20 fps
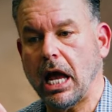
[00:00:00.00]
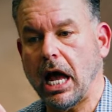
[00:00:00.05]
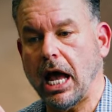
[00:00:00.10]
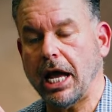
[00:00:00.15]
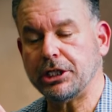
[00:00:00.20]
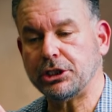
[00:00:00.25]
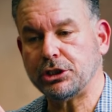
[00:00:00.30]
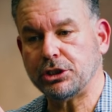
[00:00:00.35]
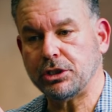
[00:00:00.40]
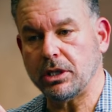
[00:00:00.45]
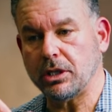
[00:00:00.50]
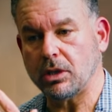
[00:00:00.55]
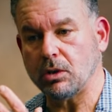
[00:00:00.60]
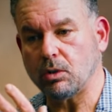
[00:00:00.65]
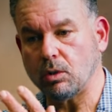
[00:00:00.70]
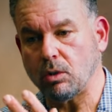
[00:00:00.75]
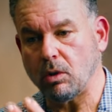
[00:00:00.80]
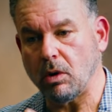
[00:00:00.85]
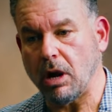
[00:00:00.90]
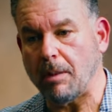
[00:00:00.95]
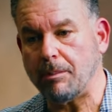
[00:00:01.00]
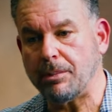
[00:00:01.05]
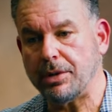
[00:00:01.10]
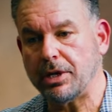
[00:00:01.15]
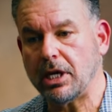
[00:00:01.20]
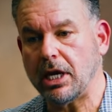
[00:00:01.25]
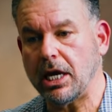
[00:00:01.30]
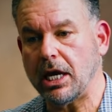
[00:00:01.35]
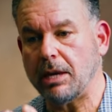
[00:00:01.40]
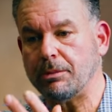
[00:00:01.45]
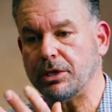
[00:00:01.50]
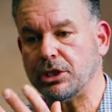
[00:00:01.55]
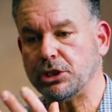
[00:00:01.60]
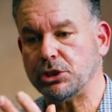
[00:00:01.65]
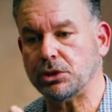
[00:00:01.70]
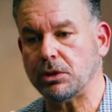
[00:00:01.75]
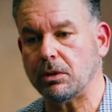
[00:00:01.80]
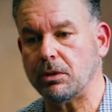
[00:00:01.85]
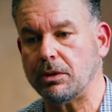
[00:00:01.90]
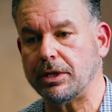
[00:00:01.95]
I should have grew up and
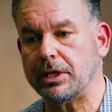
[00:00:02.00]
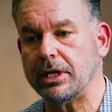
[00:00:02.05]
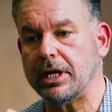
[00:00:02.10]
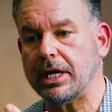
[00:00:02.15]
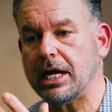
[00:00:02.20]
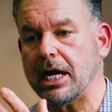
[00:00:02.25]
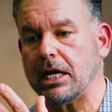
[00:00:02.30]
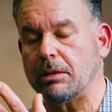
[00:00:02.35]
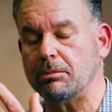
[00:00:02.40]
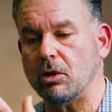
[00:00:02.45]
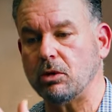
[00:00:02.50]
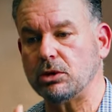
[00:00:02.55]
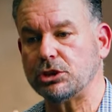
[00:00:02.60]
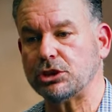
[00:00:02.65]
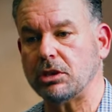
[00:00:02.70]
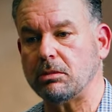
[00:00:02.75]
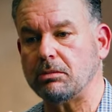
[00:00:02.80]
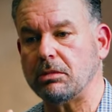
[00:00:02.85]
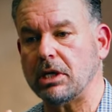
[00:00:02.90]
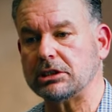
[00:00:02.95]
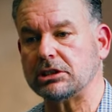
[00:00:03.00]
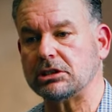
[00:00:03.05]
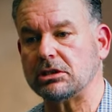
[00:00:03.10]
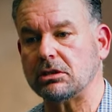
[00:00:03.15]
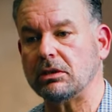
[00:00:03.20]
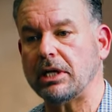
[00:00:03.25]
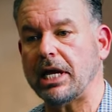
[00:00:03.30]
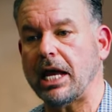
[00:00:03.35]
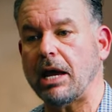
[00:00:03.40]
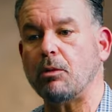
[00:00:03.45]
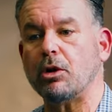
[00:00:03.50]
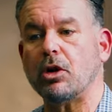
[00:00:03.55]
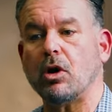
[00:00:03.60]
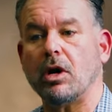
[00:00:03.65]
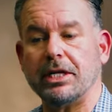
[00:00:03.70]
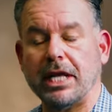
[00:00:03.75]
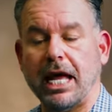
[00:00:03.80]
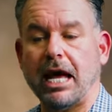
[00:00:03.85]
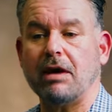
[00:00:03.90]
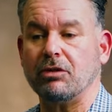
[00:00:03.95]
matured and got emotional muscle and went
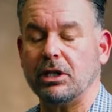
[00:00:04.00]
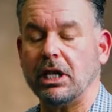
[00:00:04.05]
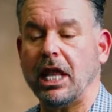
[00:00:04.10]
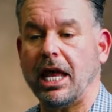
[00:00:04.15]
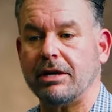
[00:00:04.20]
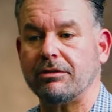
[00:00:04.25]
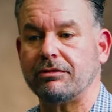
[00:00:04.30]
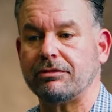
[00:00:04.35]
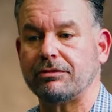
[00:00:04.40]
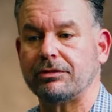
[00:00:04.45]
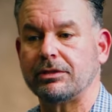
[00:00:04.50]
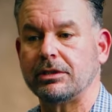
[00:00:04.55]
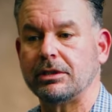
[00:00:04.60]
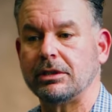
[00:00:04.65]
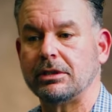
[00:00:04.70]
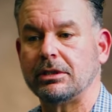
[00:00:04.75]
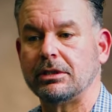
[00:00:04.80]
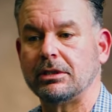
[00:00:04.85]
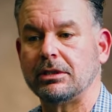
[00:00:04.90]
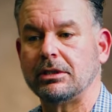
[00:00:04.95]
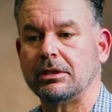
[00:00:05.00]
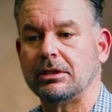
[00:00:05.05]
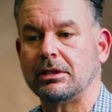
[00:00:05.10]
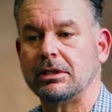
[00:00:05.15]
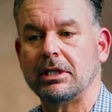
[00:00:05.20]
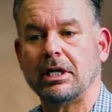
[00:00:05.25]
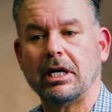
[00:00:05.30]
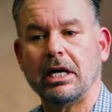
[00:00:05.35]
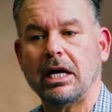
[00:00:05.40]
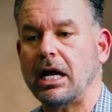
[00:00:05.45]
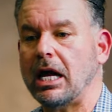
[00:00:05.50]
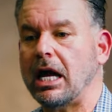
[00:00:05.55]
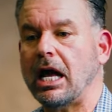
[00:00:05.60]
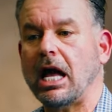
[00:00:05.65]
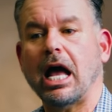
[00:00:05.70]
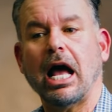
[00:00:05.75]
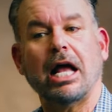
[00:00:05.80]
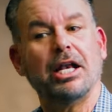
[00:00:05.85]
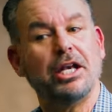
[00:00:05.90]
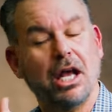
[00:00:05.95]
on to have a life.
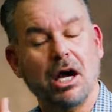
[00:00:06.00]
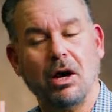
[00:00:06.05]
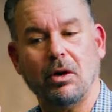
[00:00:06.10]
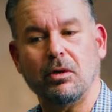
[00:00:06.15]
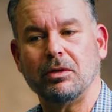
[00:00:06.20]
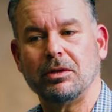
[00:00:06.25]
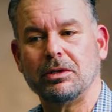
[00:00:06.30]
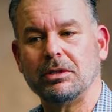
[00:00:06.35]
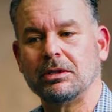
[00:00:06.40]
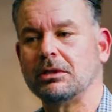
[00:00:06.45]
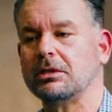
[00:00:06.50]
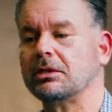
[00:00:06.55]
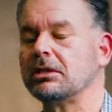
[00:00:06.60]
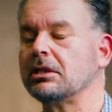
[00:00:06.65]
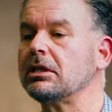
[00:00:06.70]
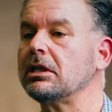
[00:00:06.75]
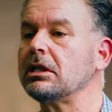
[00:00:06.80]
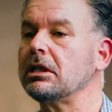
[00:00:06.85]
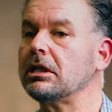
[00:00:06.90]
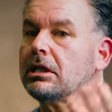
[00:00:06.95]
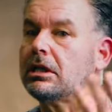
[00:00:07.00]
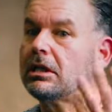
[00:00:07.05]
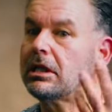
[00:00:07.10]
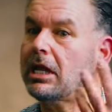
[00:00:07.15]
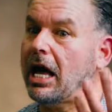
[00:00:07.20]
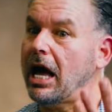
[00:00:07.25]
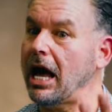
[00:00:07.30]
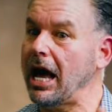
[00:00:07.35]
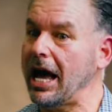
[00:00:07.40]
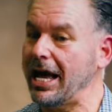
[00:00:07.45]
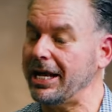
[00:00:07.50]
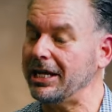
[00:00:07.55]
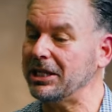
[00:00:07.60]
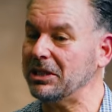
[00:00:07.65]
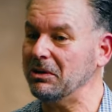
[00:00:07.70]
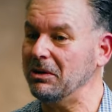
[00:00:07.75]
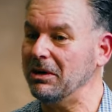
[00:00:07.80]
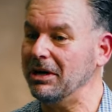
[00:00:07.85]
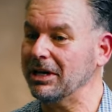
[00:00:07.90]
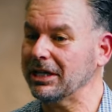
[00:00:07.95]
No. I had a
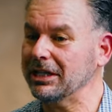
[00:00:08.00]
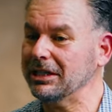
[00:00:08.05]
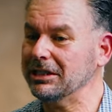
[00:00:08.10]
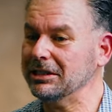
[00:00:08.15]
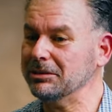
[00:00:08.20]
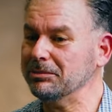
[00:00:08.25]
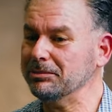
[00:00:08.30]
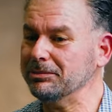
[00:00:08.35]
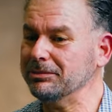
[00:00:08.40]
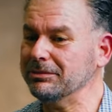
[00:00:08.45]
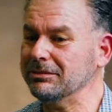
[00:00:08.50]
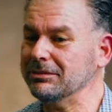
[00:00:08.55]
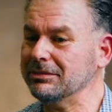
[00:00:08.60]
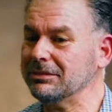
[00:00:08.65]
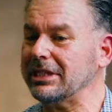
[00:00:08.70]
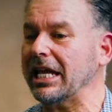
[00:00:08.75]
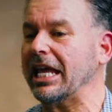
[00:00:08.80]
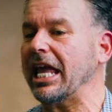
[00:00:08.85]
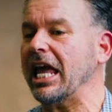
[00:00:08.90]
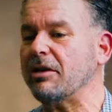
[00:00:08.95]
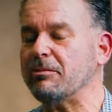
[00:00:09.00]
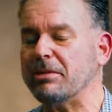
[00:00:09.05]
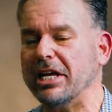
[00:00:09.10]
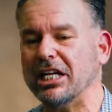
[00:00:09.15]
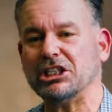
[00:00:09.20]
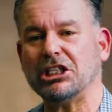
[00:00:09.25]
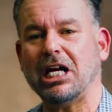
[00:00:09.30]
dog that gave me a